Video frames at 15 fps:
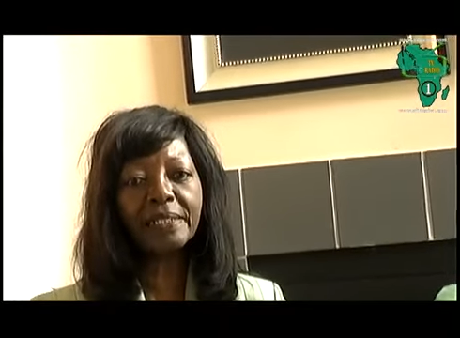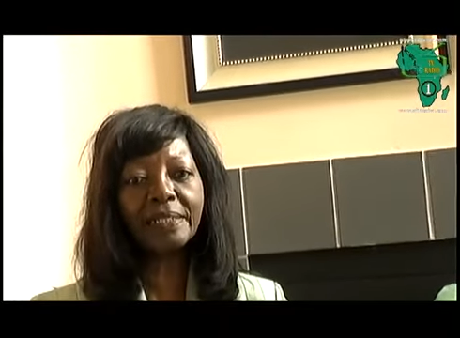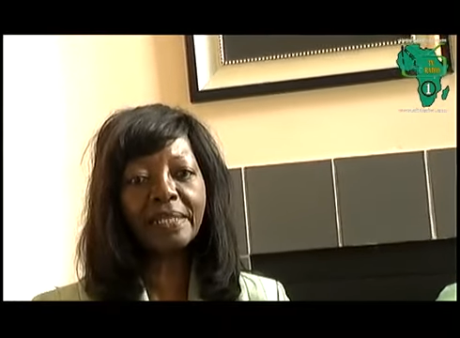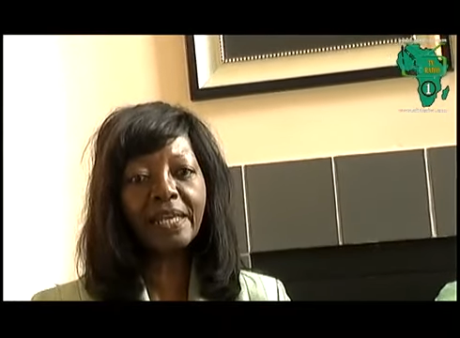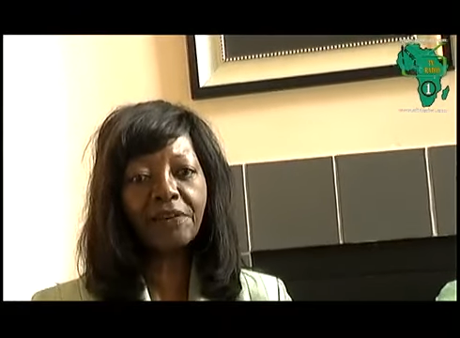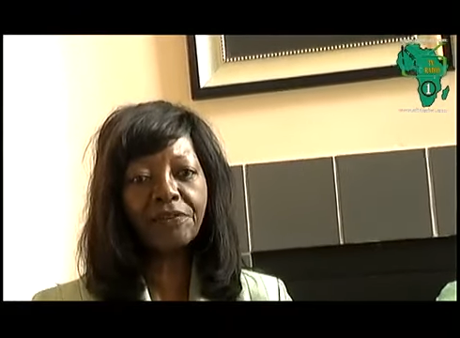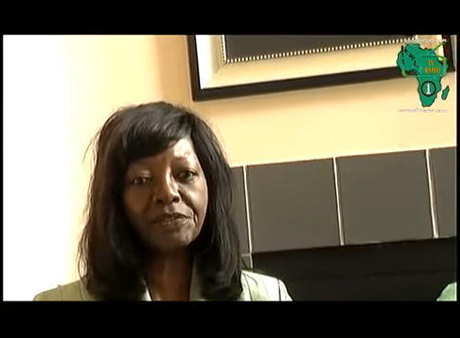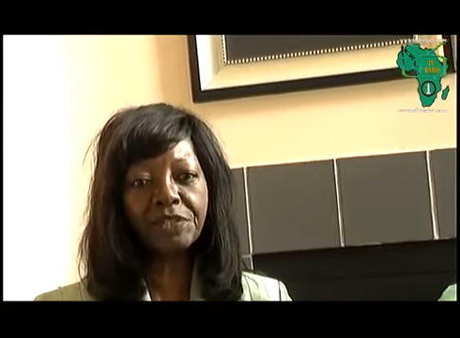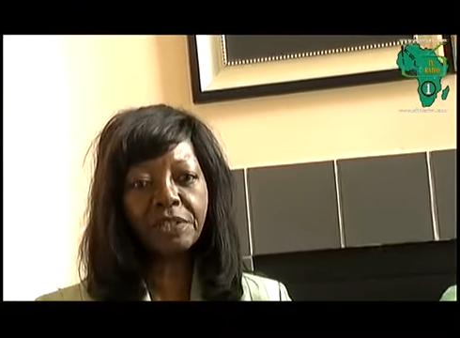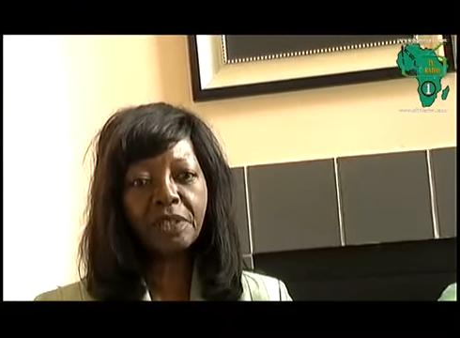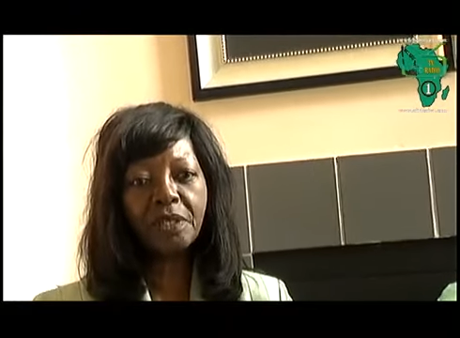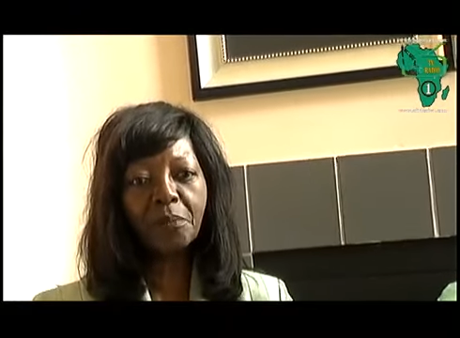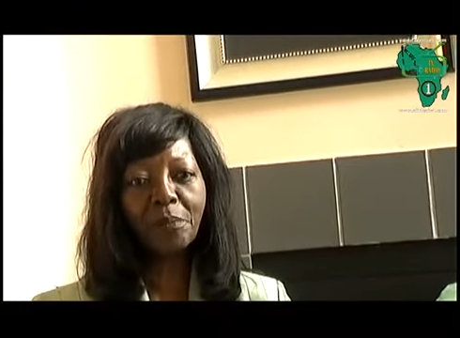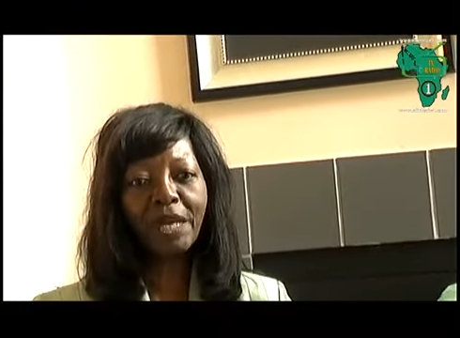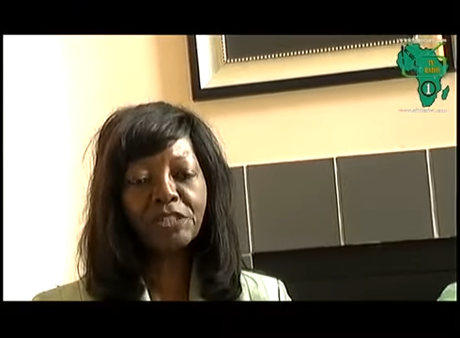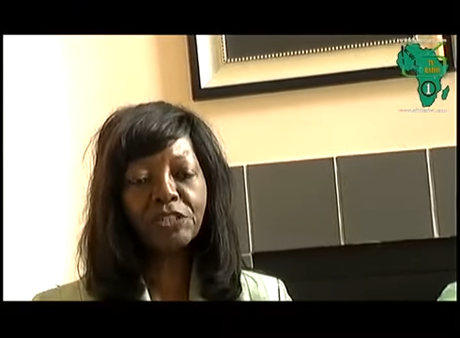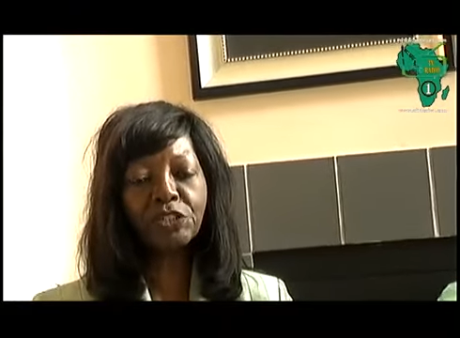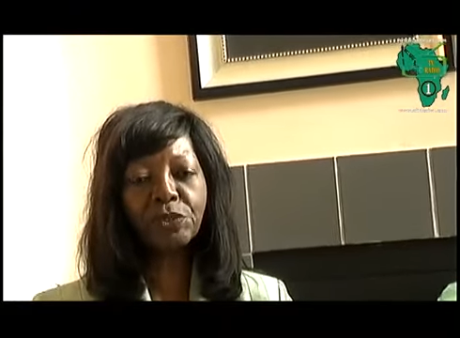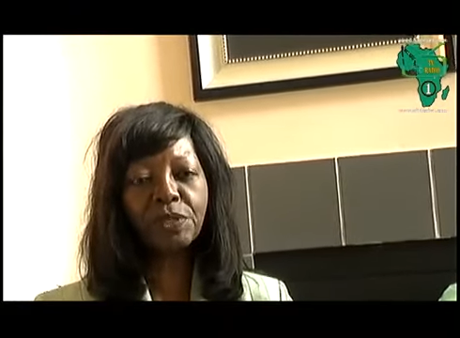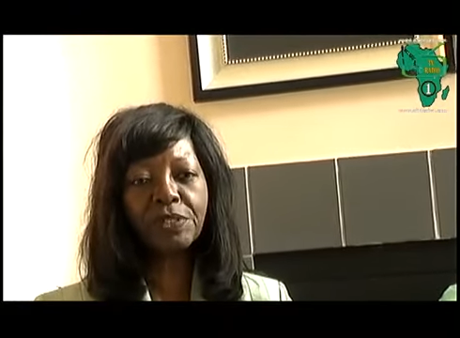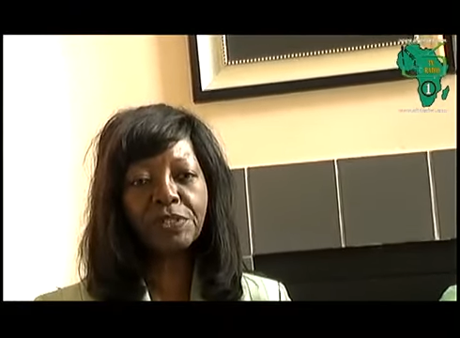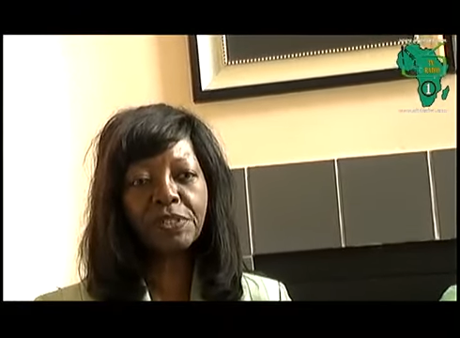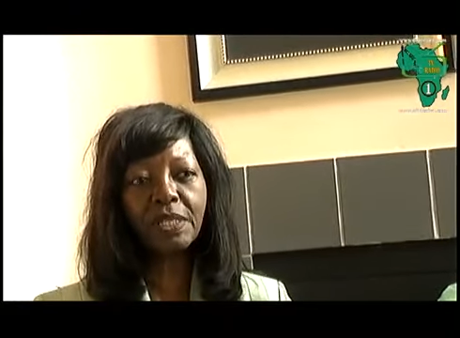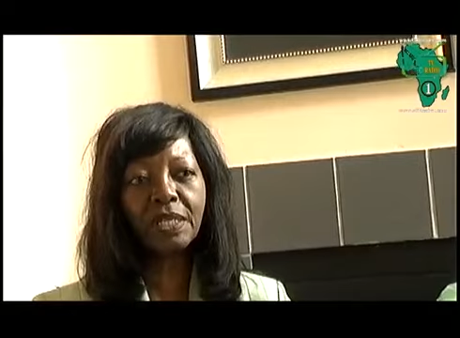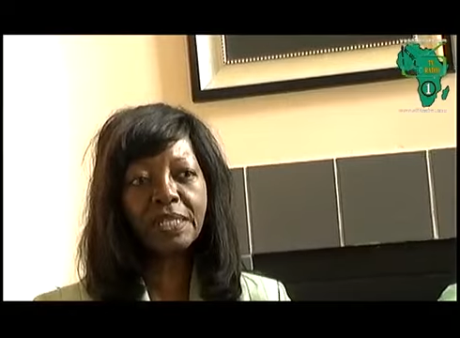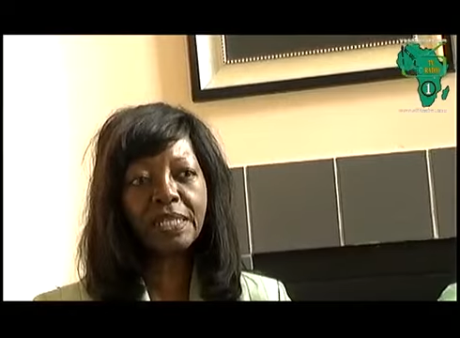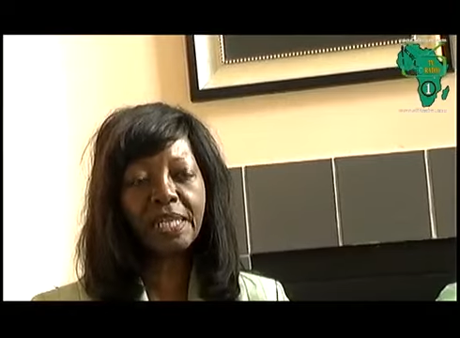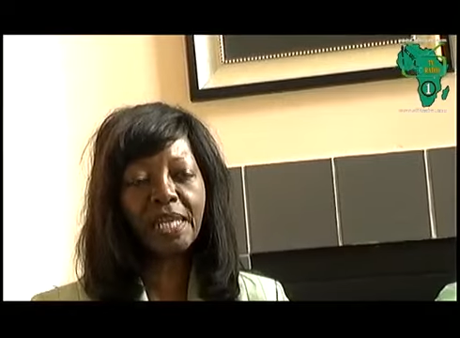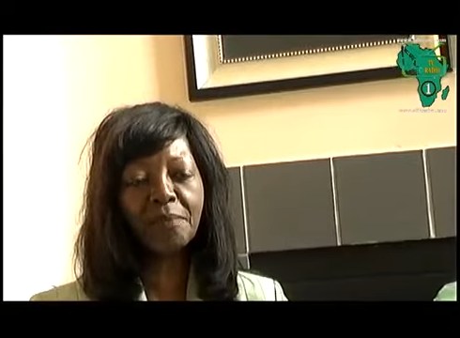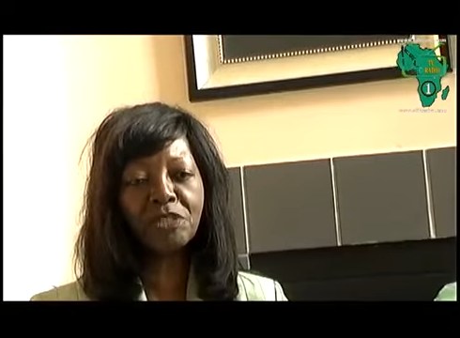left, my students uh,
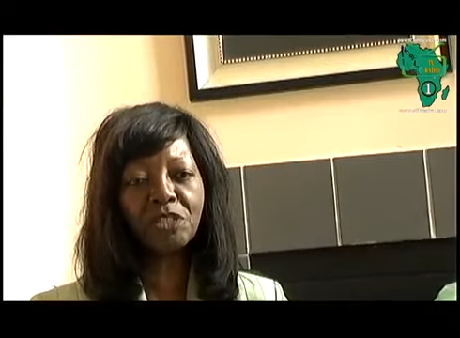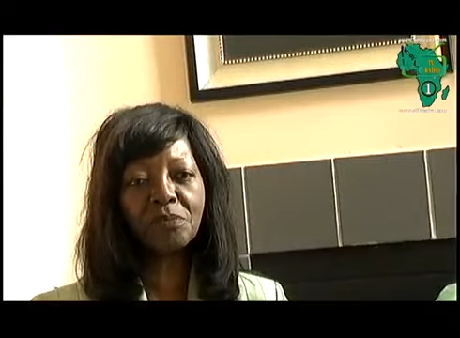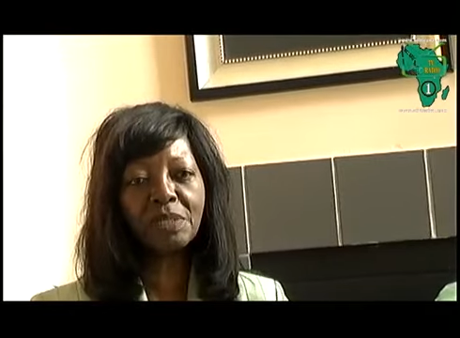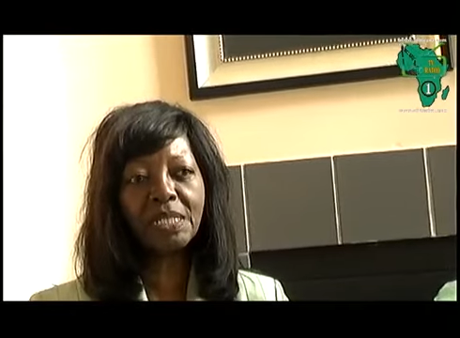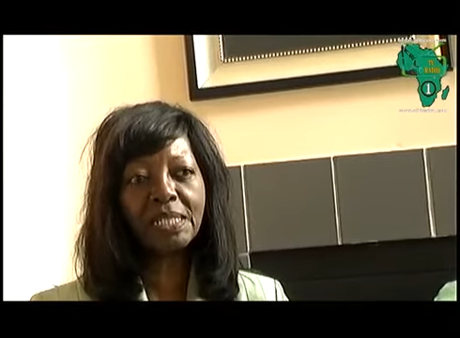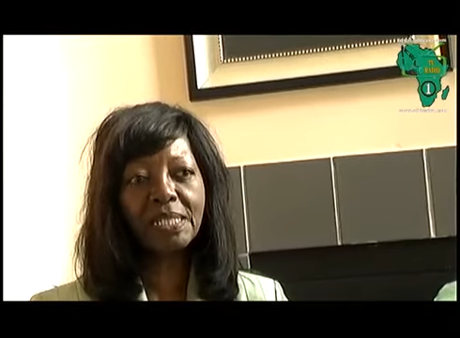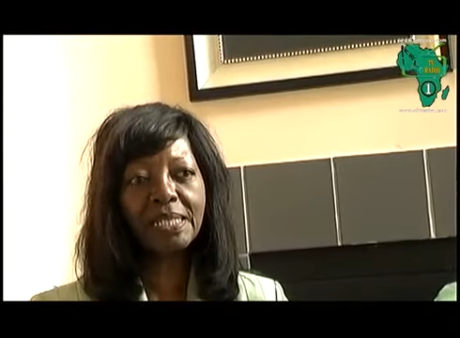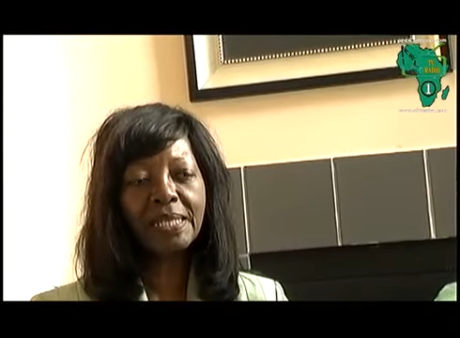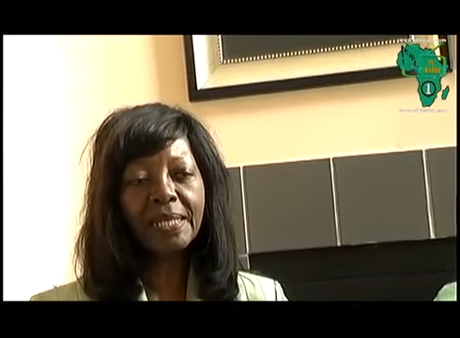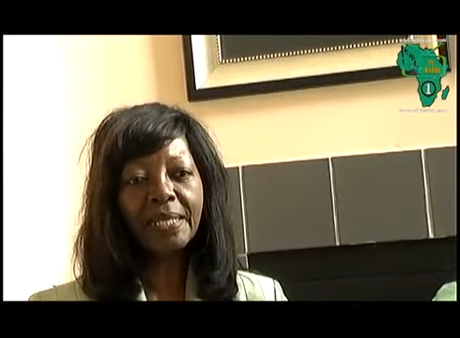came to me